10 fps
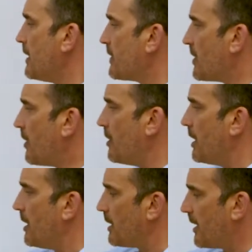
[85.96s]
So,
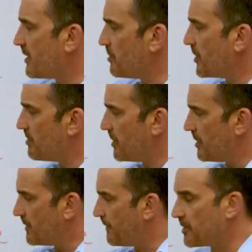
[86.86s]
customer
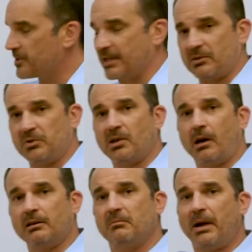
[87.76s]
experience. First, as we
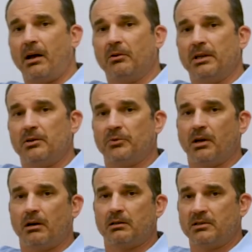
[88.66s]
talked about in
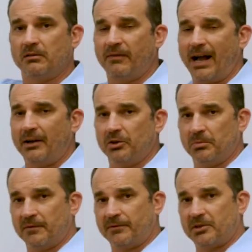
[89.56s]
regards to volume
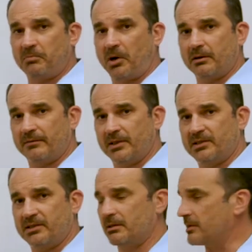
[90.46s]
in the first part of this
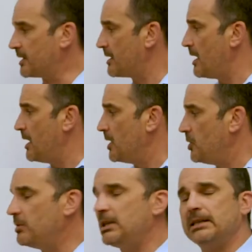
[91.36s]
series,
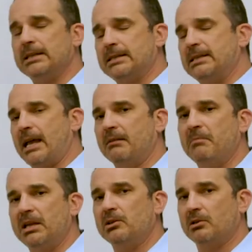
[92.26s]
you need to
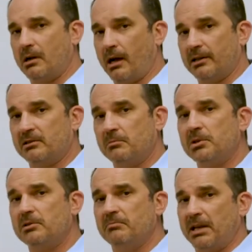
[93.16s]
segment your
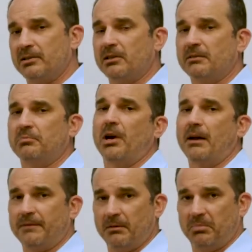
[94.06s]
customers based on
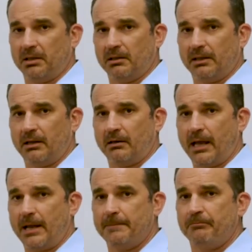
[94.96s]
profitability,
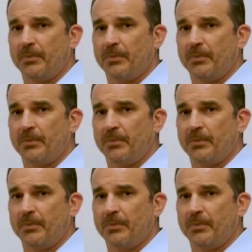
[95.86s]
okay?